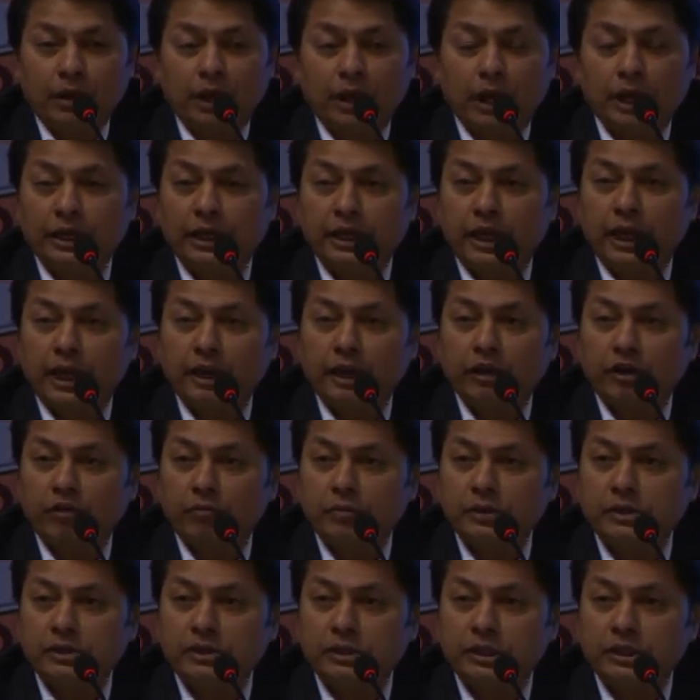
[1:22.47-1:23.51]
any area of
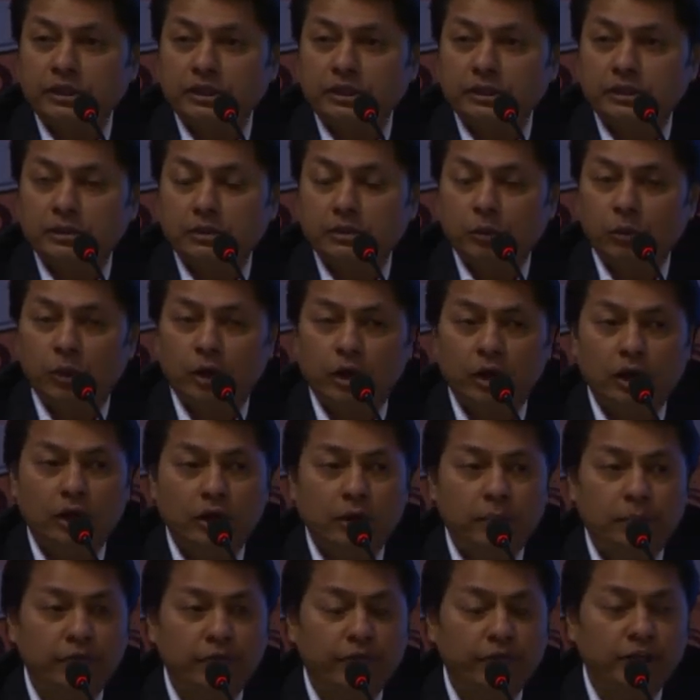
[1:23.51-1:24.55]
business,
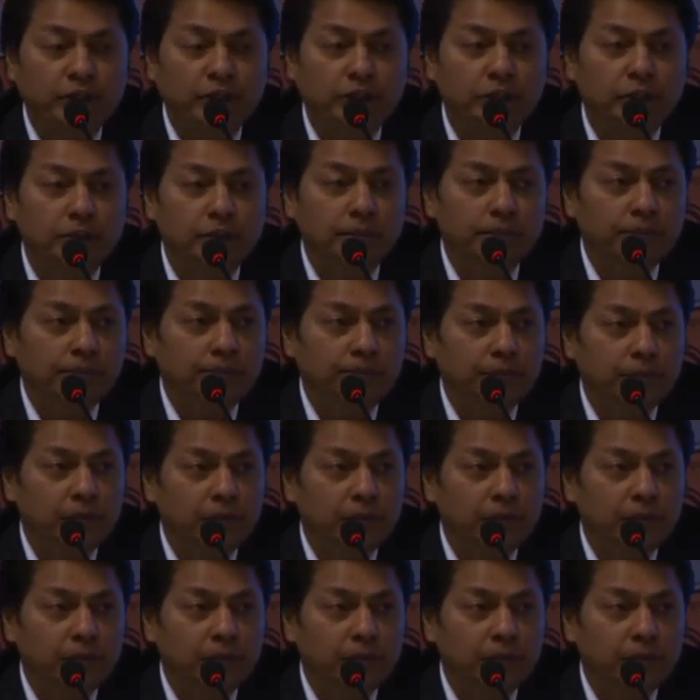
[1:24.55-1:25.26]
work, profession,